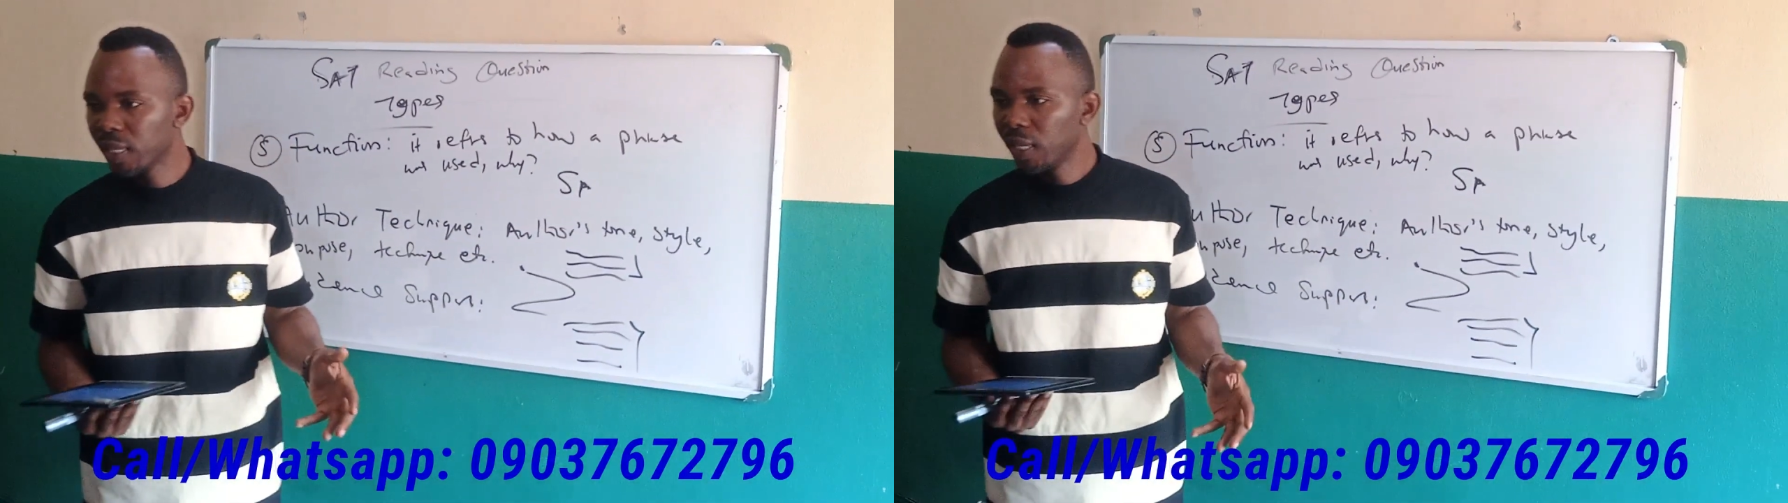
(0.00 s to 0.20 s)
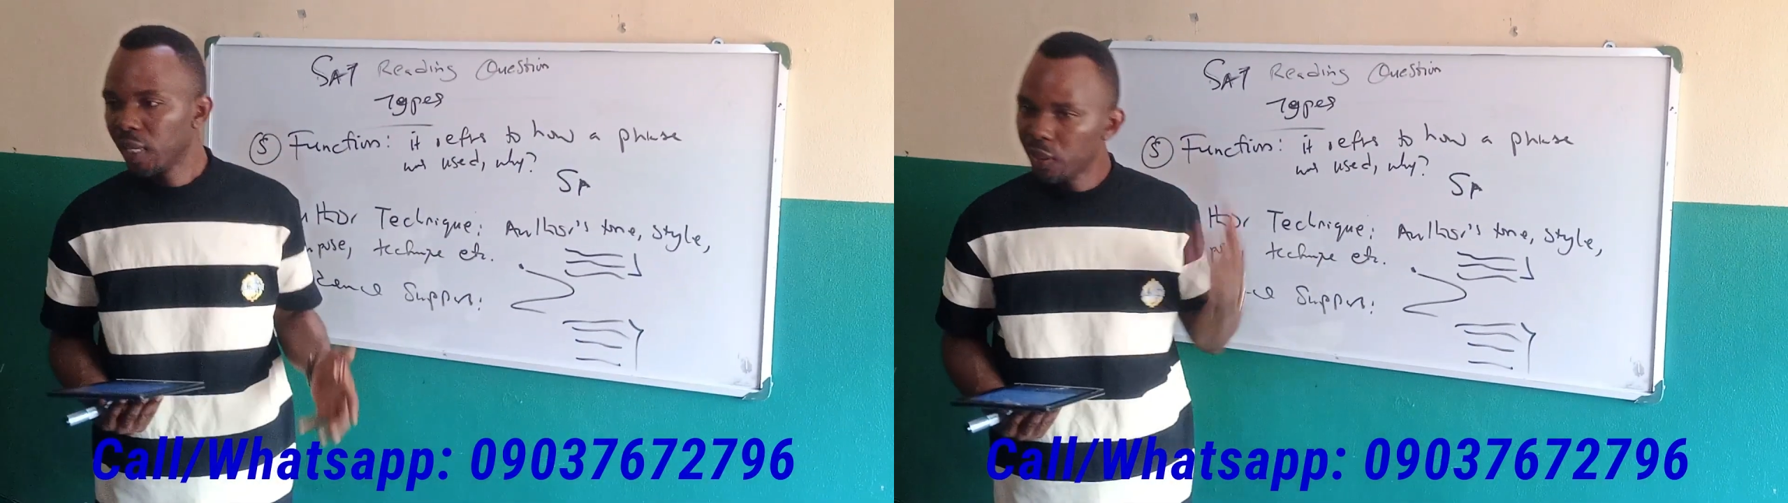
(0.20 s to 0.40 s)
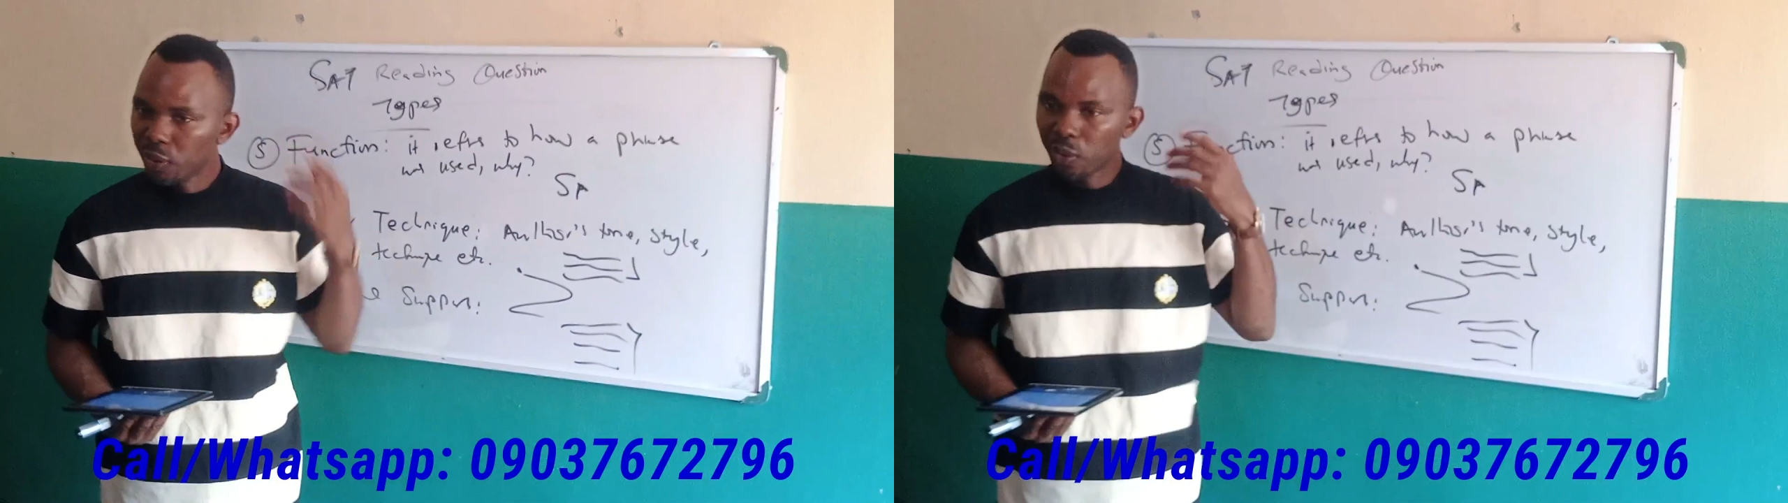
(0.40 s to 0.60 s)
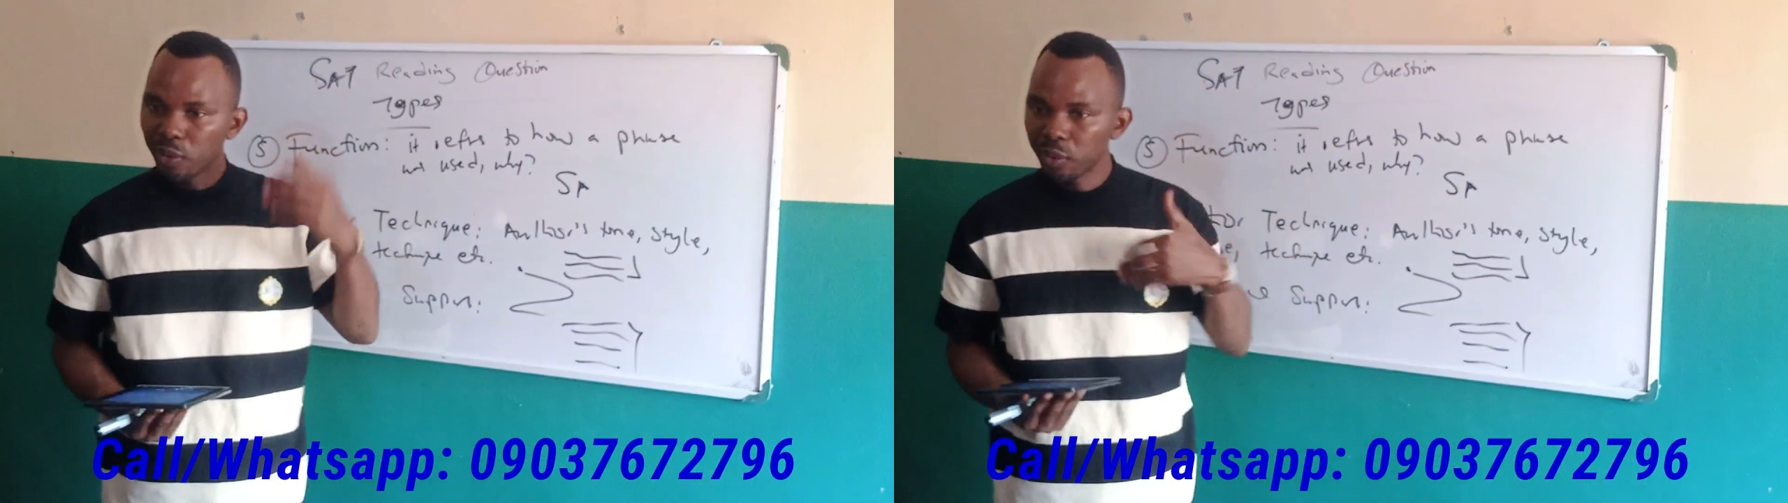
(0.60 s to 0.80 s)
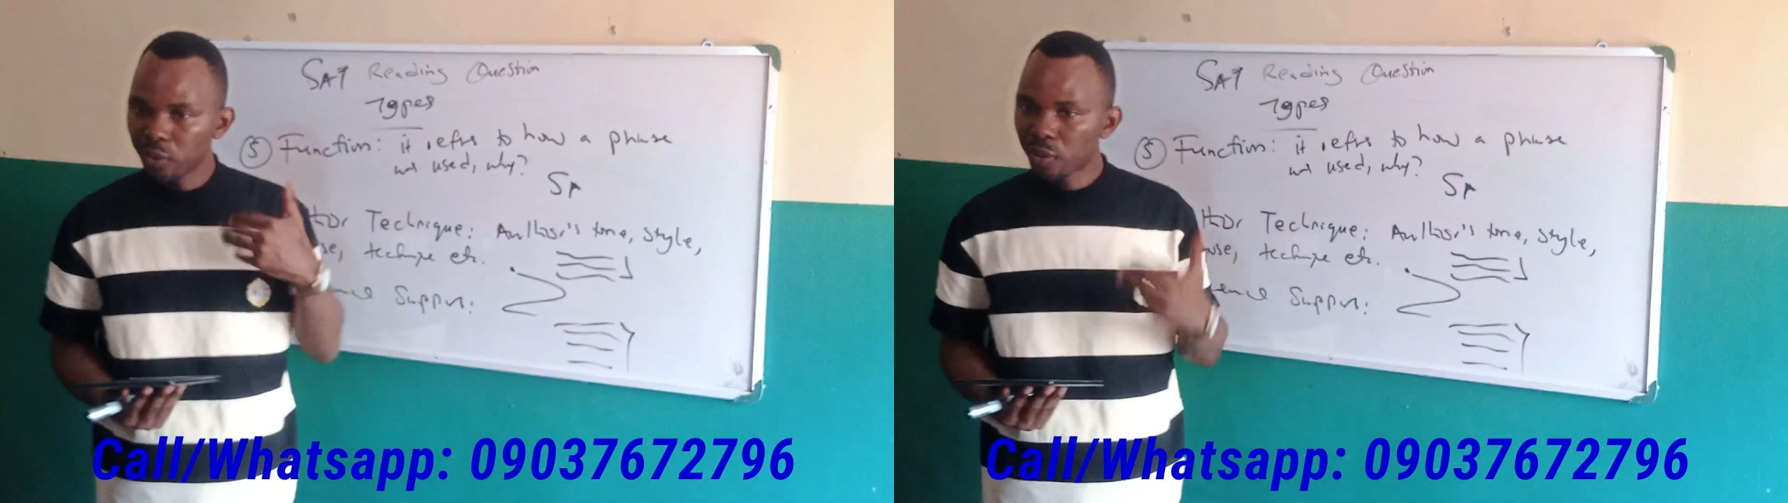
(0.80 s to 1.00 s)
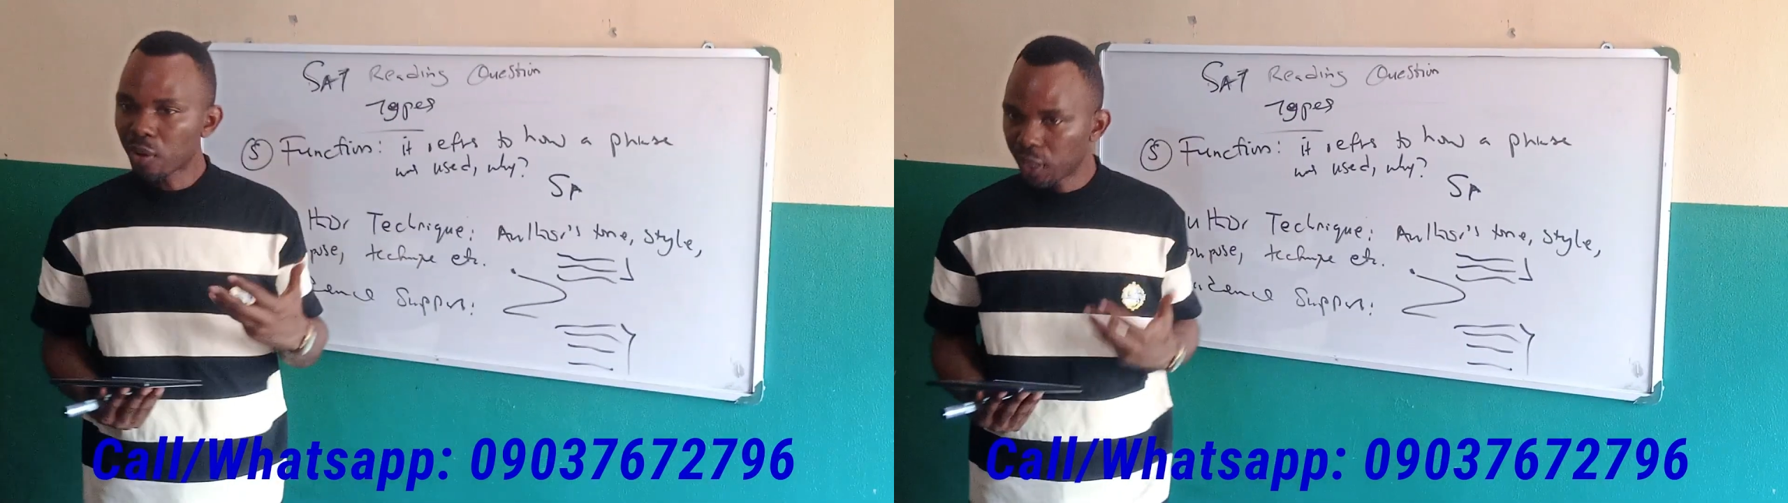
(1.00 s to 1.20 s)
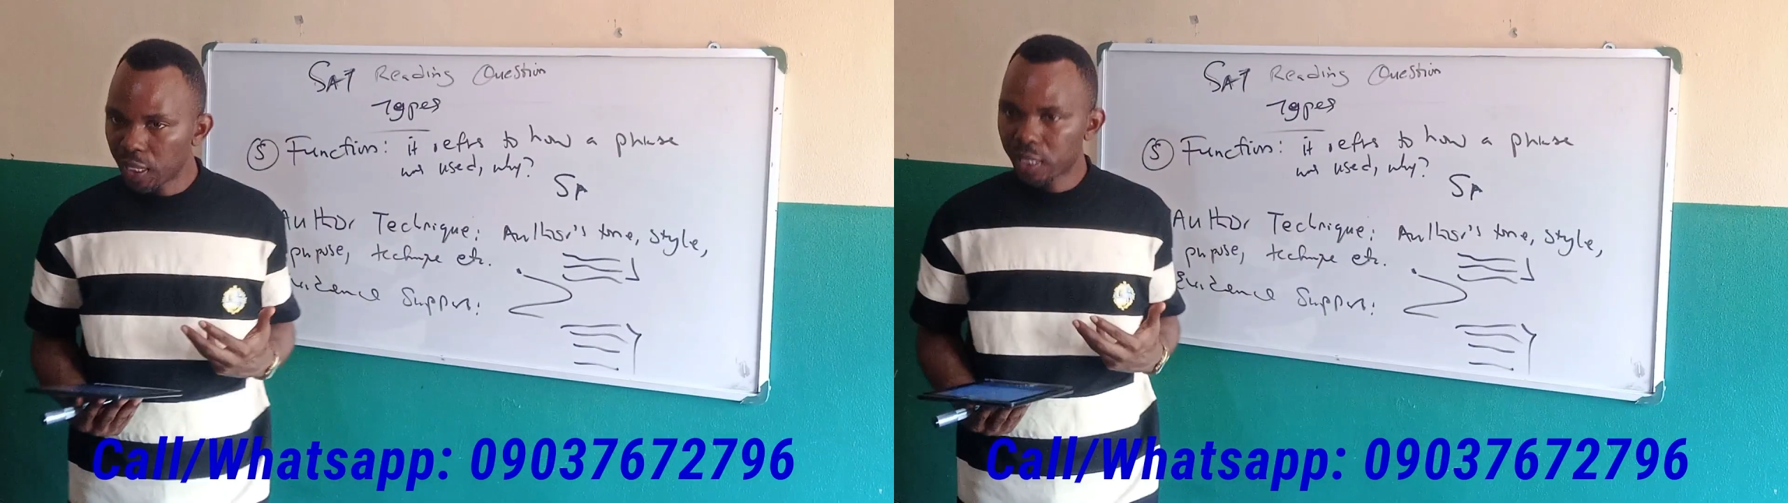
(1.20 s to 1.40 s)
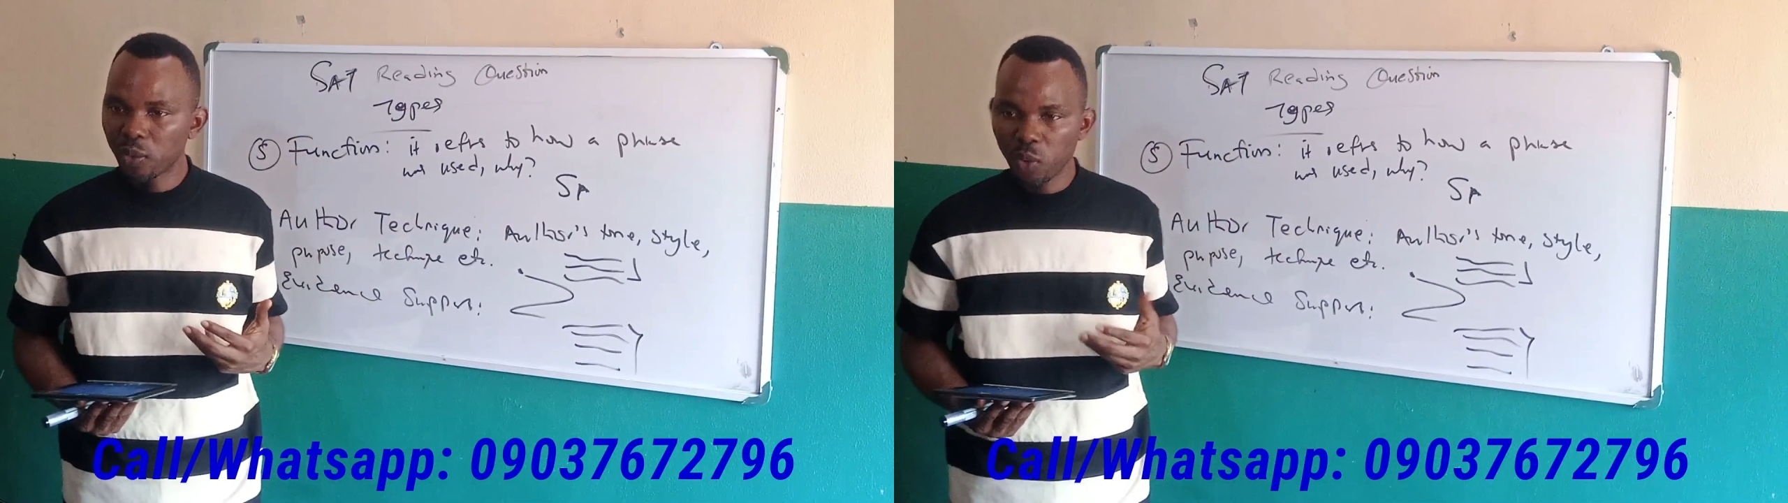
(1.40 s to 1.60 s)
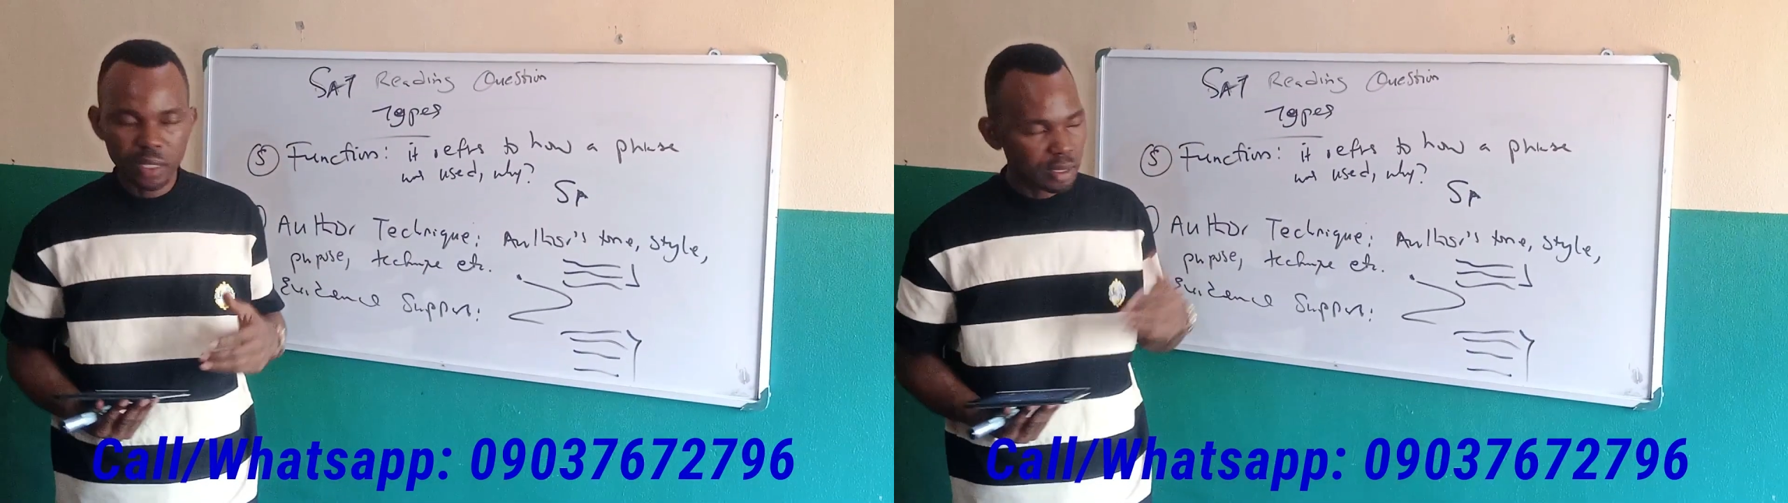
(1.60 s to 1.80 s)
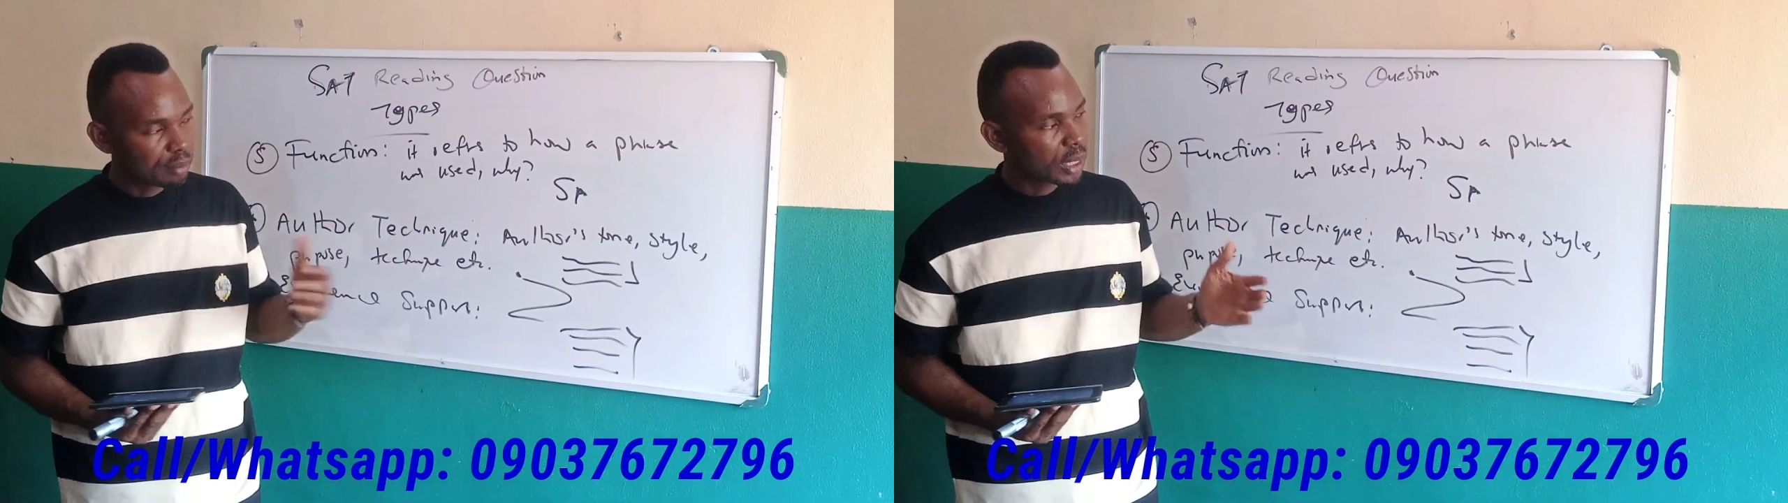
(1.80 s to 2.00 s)
Connecting words,
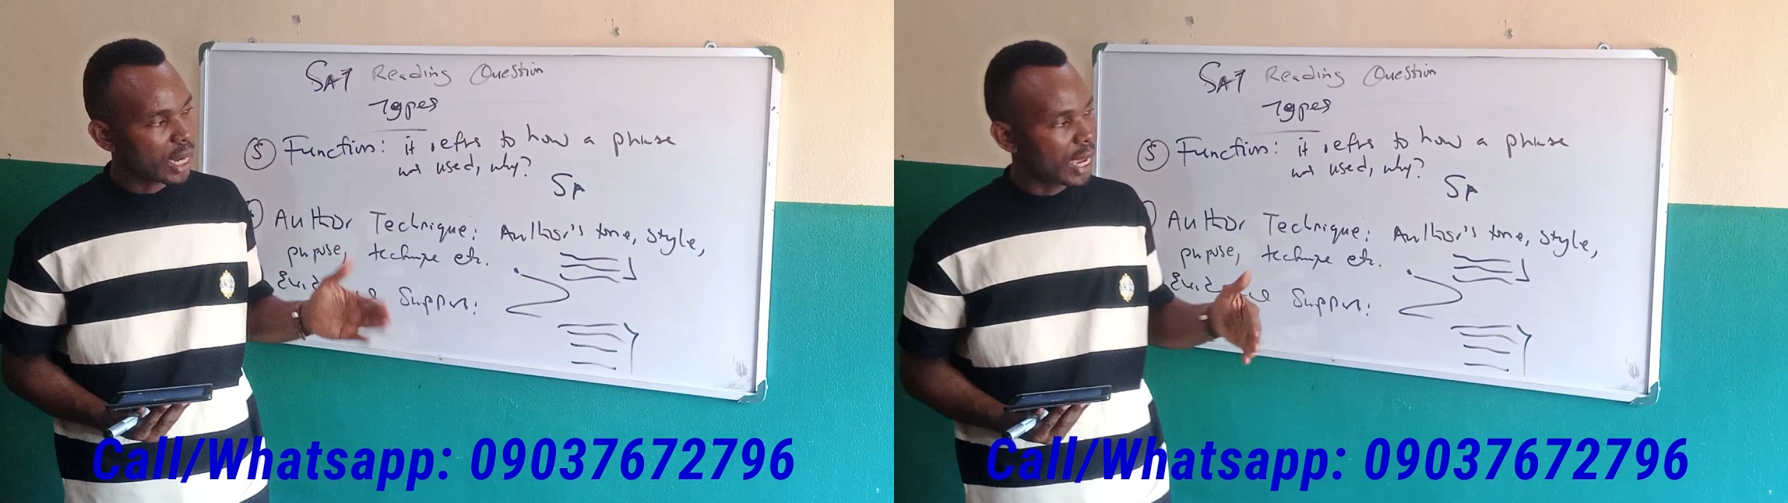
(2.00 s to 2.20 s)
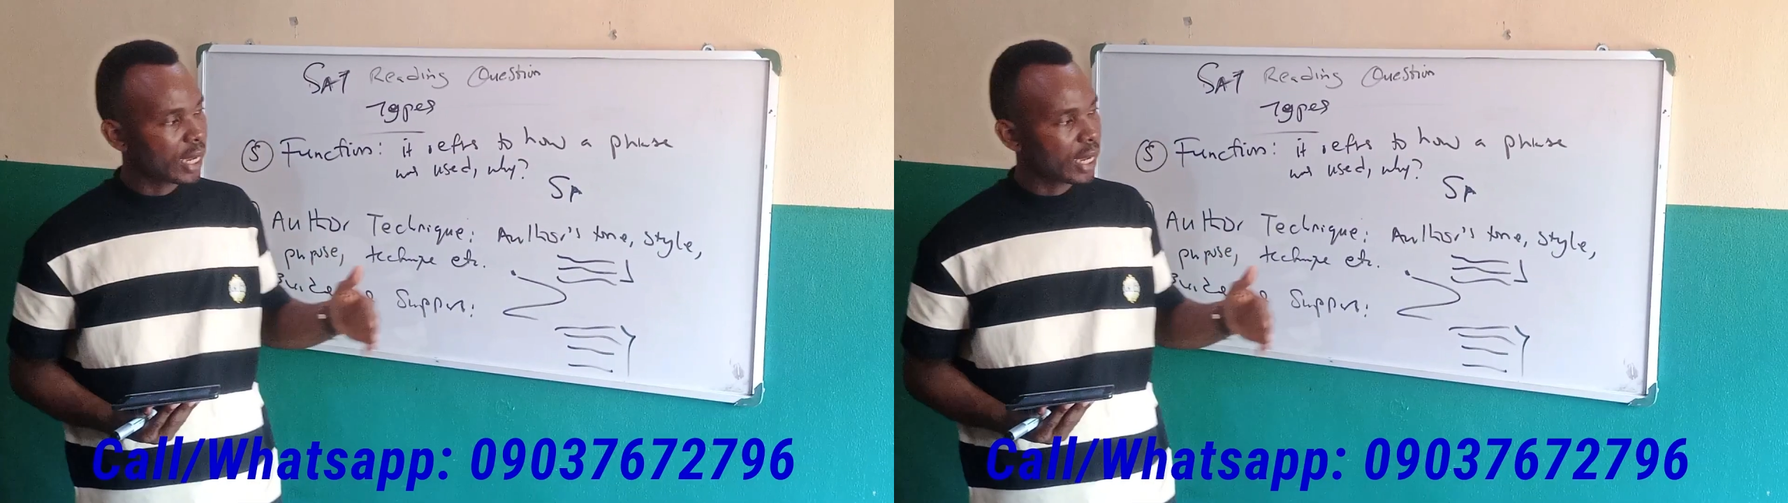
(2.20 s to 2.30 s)
something like